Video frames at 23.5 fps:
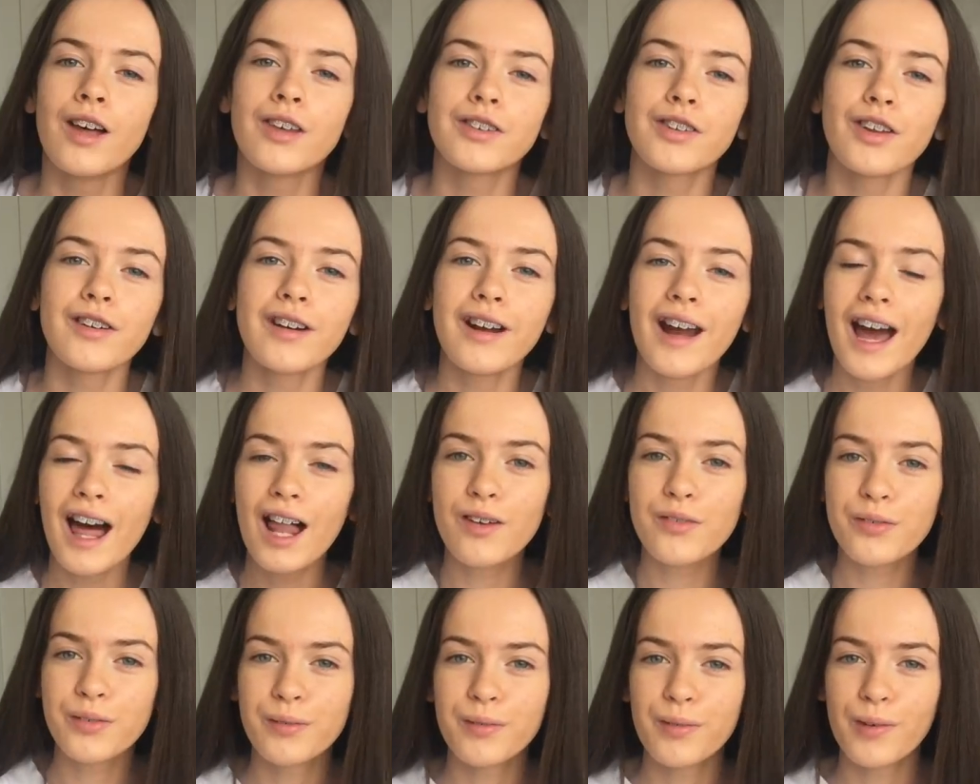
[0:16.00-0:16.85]
So,
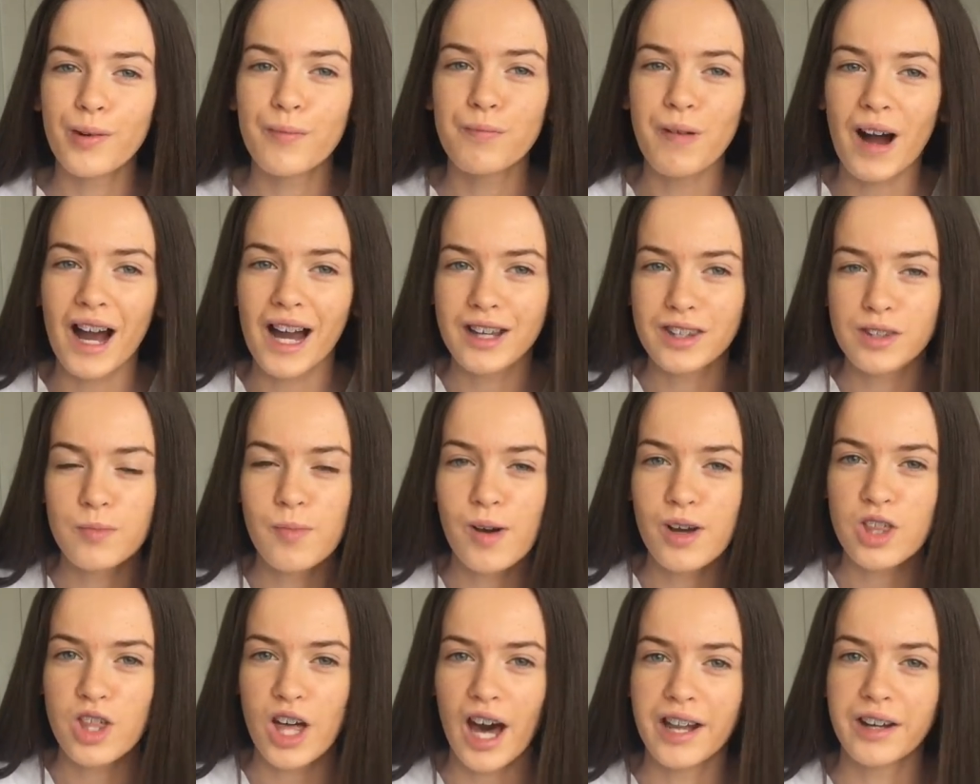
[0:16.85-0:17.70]
hello and welcome back to
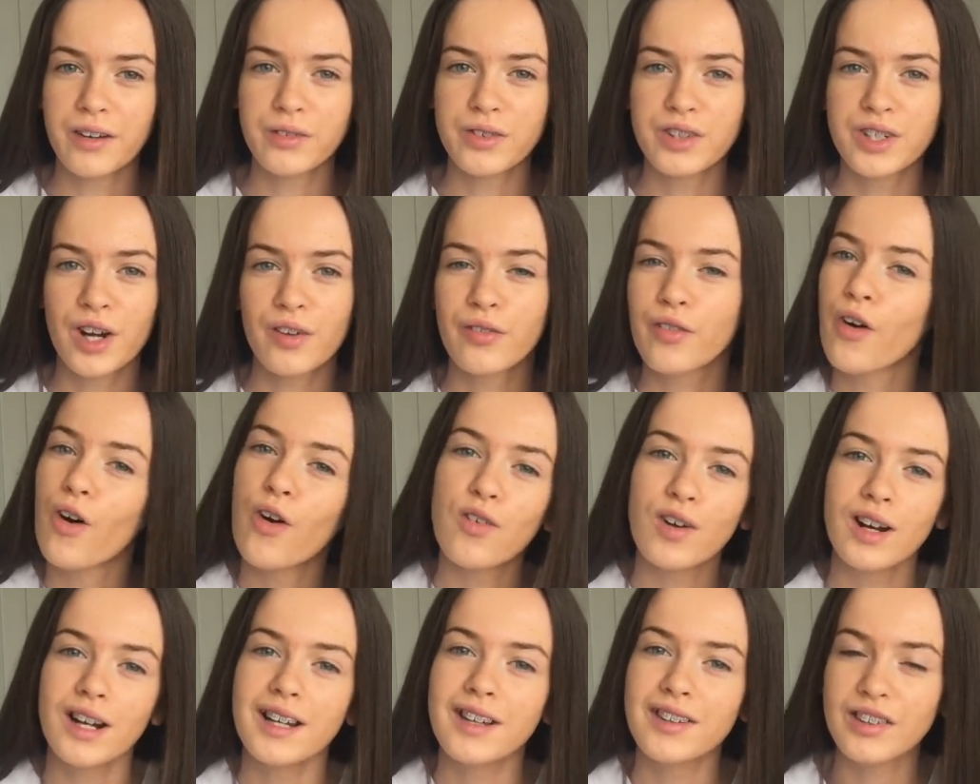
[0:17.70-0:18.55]
my channel. Today I've got
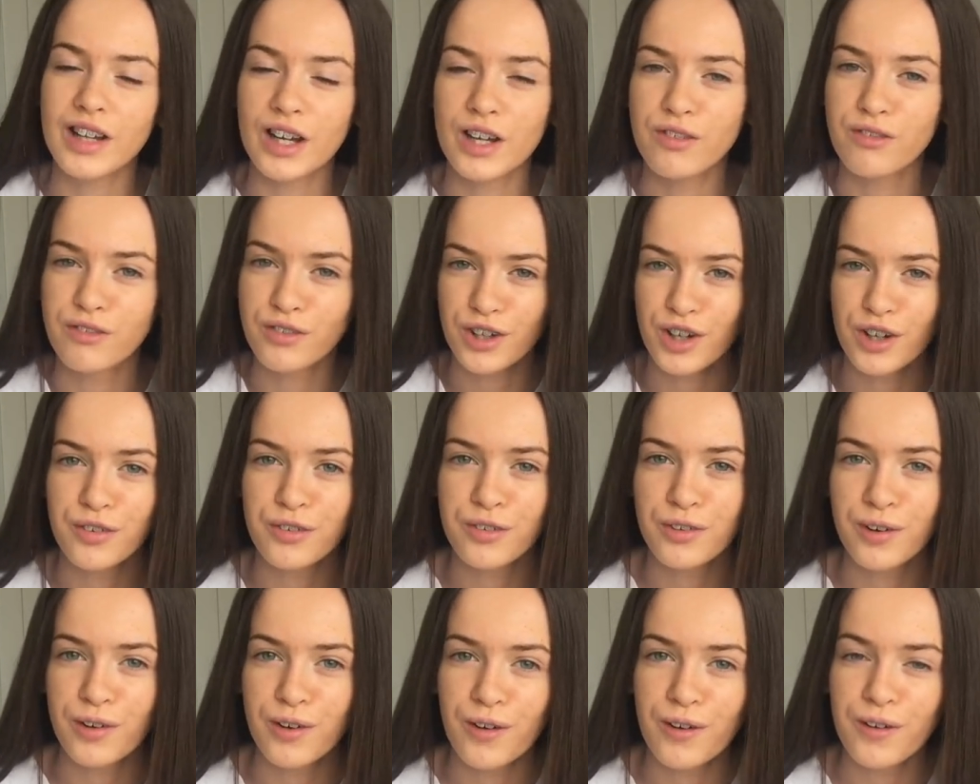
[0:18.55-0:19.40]
a really exciting video
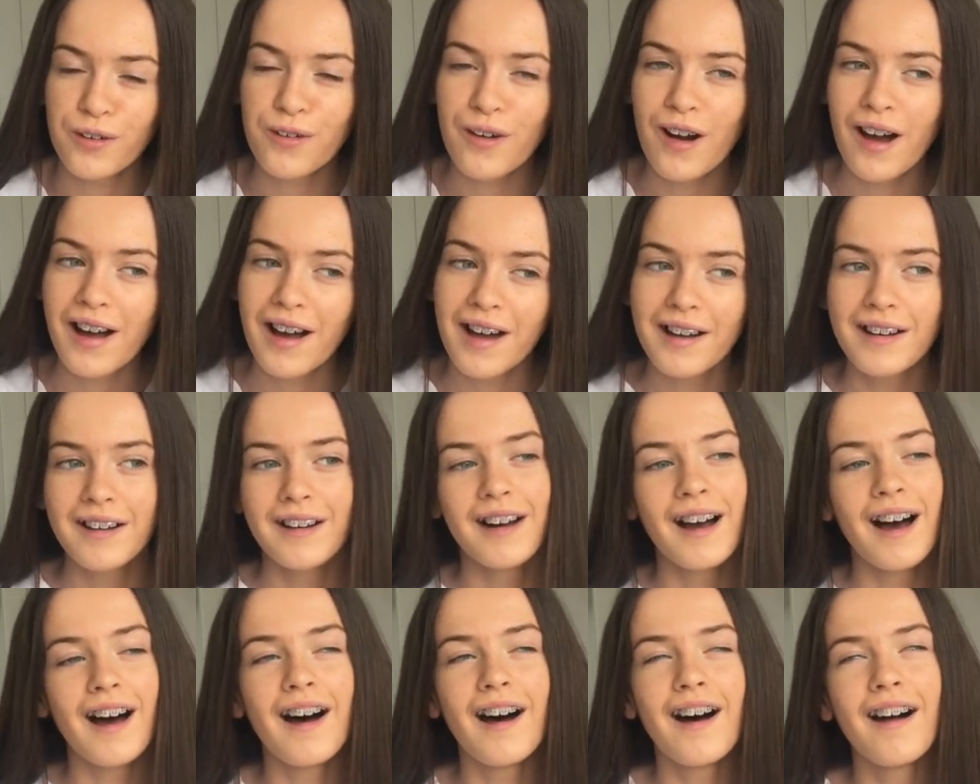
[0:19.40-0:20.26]
for you all.
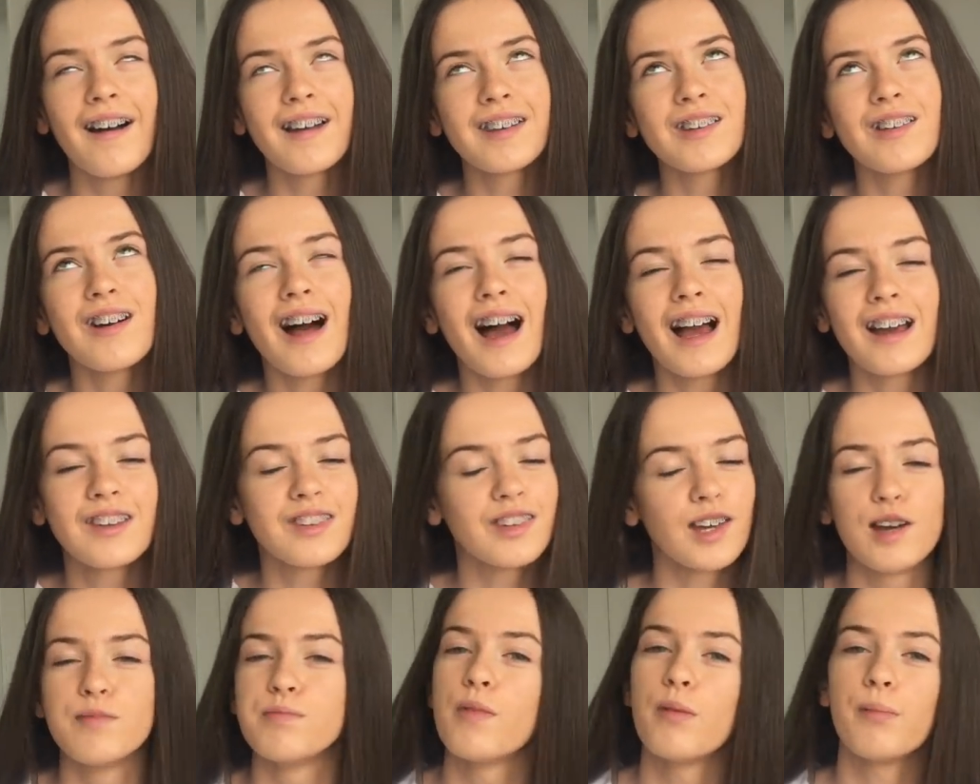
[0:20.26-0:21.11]
It's not that
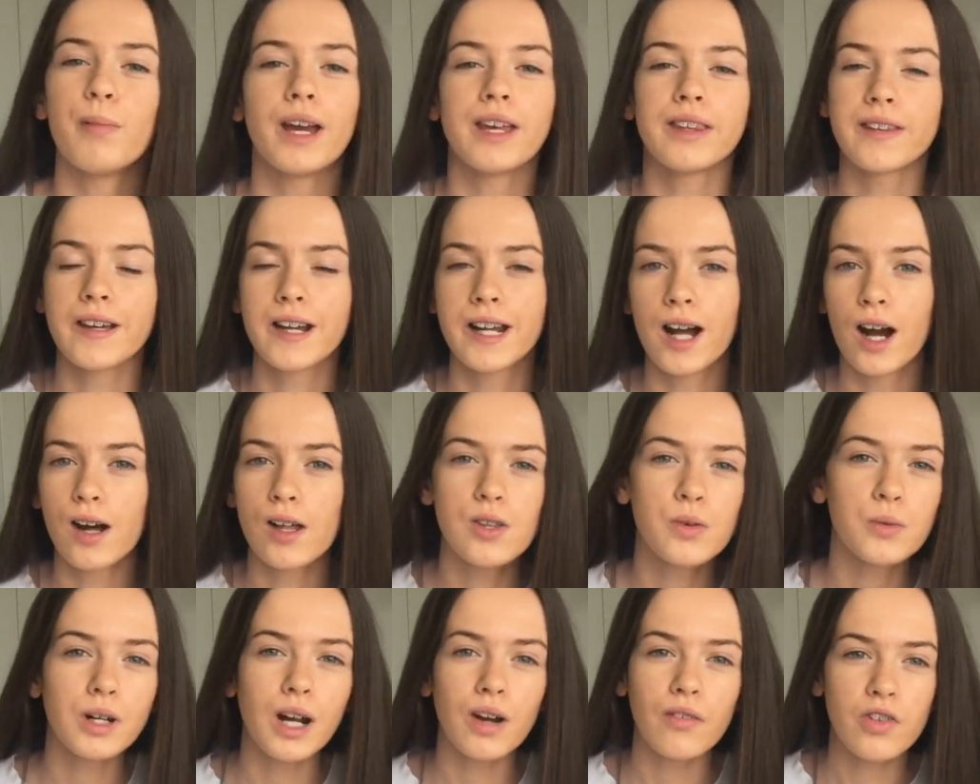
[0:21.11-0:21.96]
exciting, but basically I
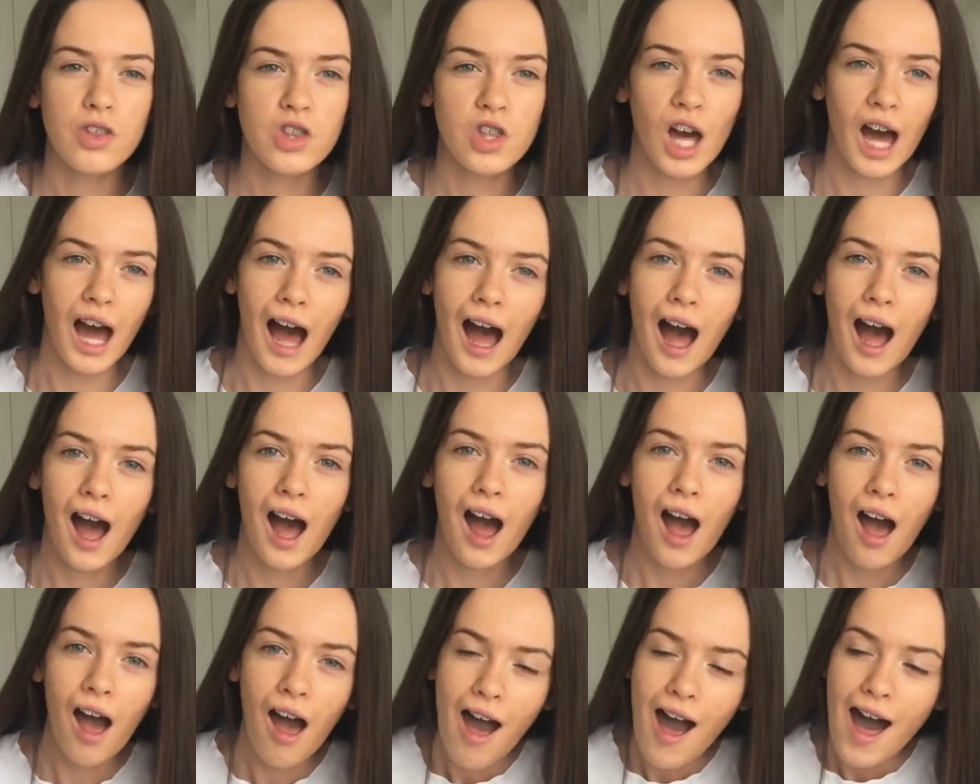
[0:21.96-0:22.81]
just want to have a
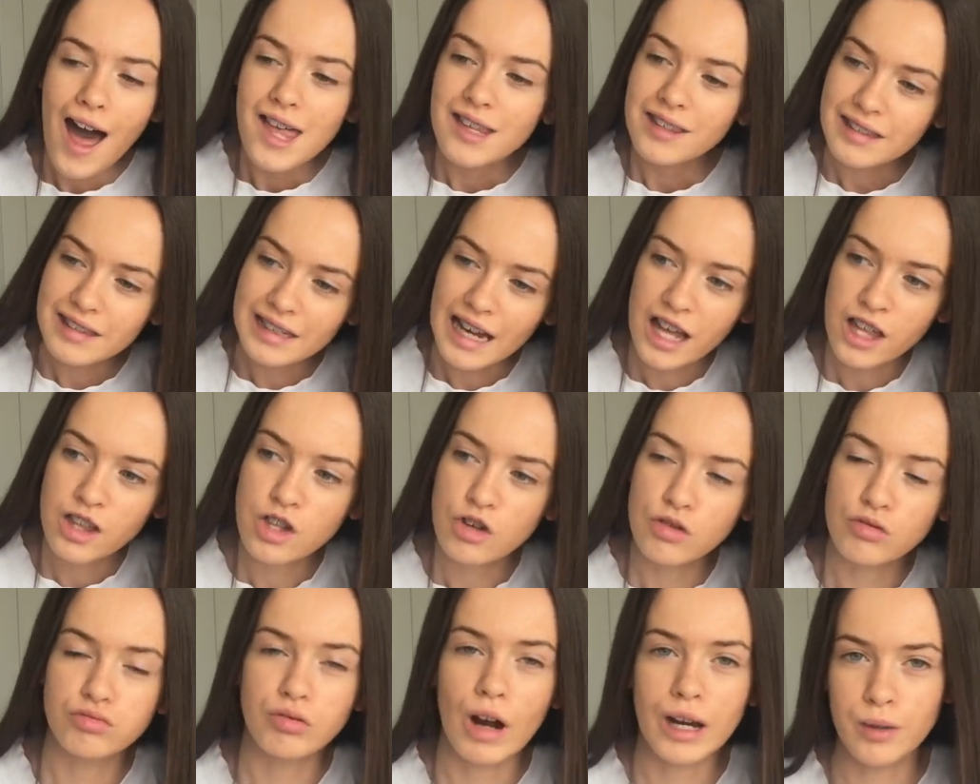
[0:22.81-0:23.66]
chat
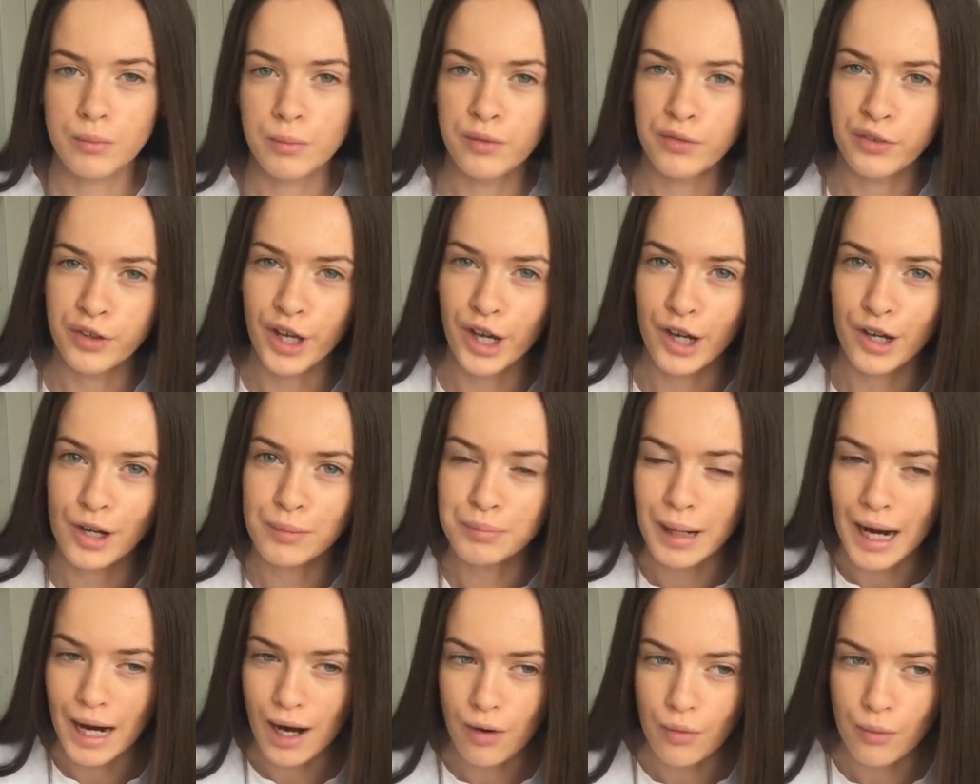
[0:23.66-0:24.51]
slash rant with you
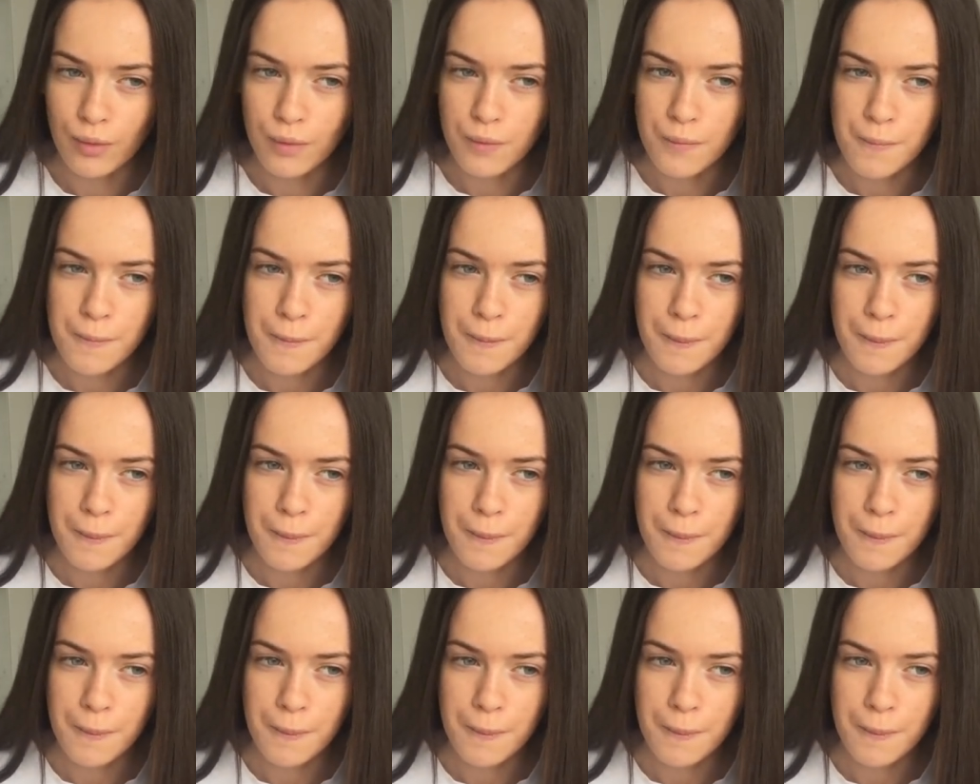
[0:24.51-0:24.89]
about